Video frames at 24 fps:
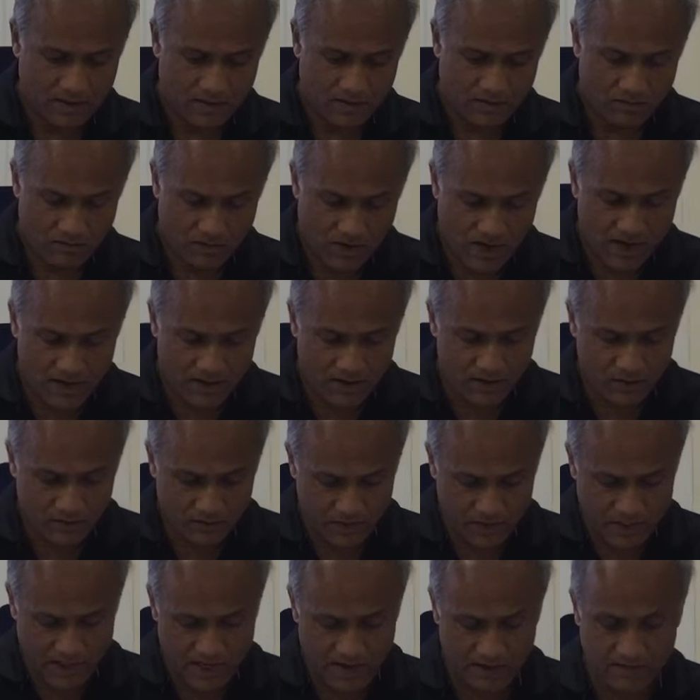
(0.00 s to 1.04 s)
Why do
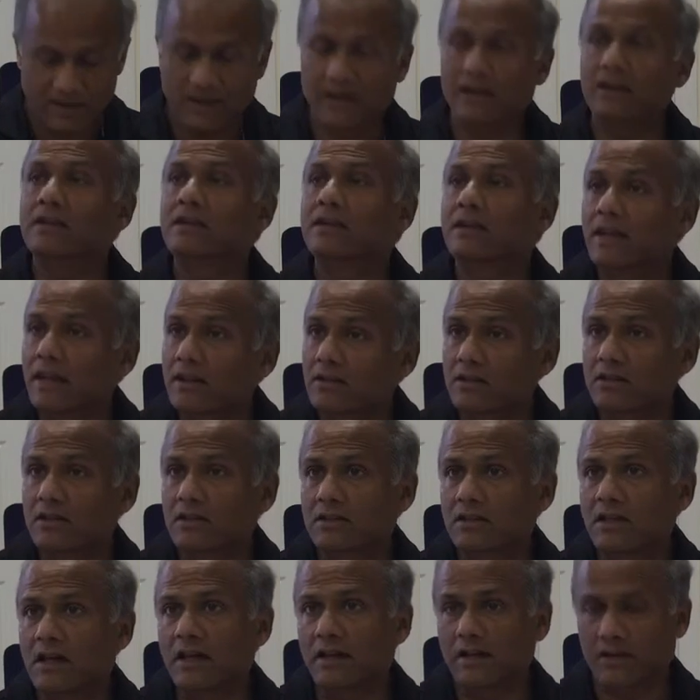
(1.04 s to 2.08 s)
we have intense
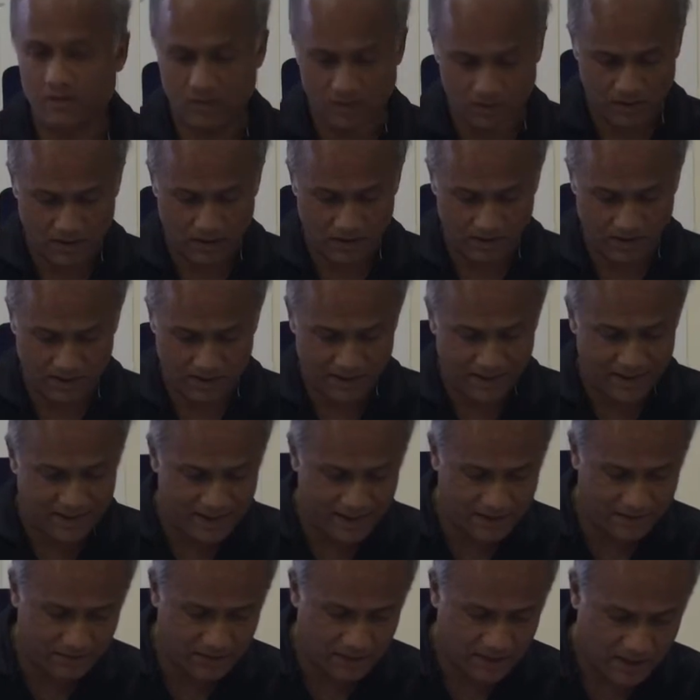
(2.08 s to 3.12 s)
desire to
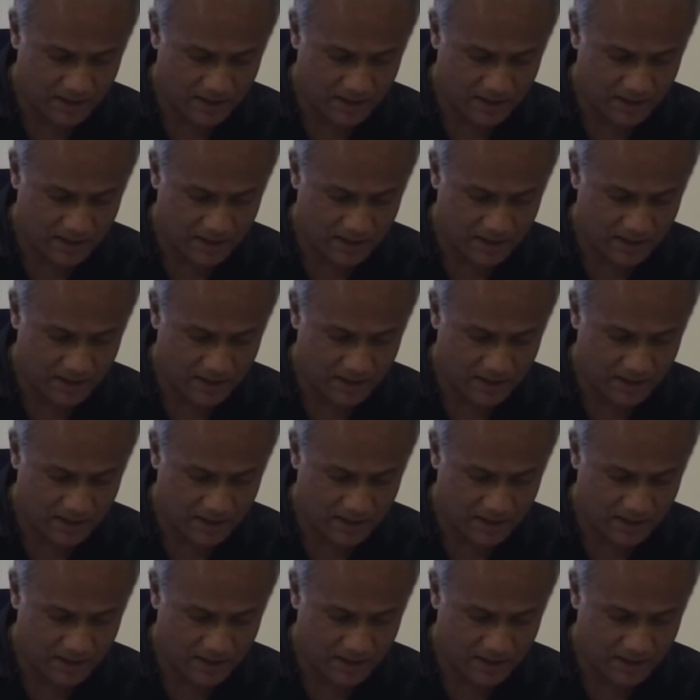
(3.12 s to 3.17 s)
live?